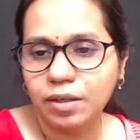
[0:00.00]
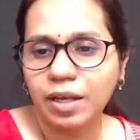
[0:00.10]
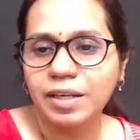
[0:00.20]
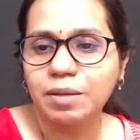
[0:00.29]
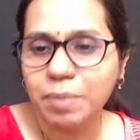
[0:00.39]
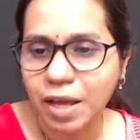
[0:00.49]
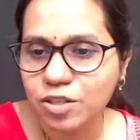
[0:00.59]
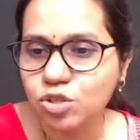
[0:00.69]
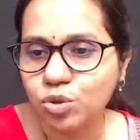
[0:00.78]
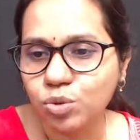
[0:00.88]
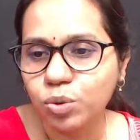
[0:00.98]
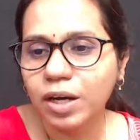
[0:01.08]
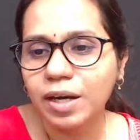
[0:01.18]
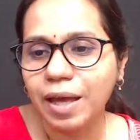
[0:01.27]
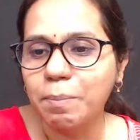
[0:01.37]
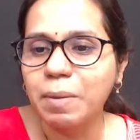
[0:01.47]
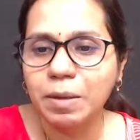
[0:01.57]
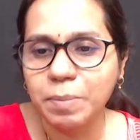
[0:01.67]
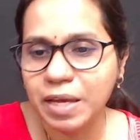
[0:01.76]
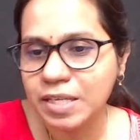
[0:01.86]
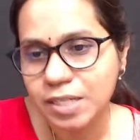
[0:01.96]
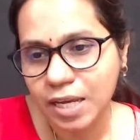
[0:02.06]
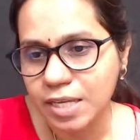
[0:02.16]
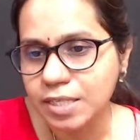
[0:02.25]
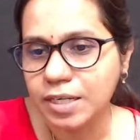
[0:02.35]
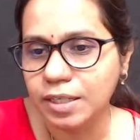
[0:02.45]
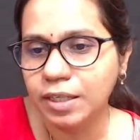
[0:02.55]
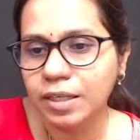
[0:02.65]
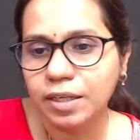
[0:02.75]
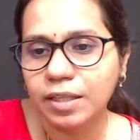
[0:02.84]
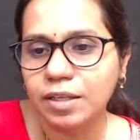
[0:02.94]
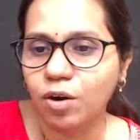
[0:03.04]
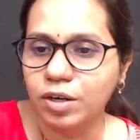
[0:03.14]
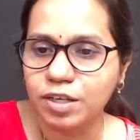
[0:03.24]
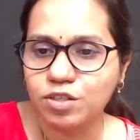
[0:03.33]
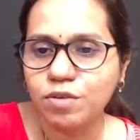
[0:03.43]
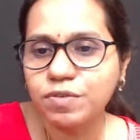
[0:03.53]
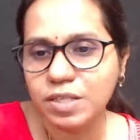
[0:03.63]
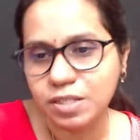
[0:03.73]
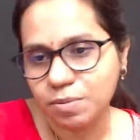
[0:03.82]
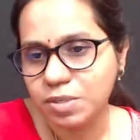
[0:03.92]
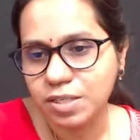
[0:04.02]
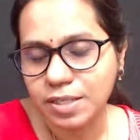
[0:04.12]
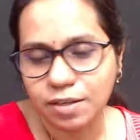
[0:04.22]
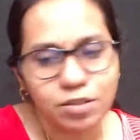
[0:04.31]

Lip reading: any plans to do a ML based case study in the context of systems design.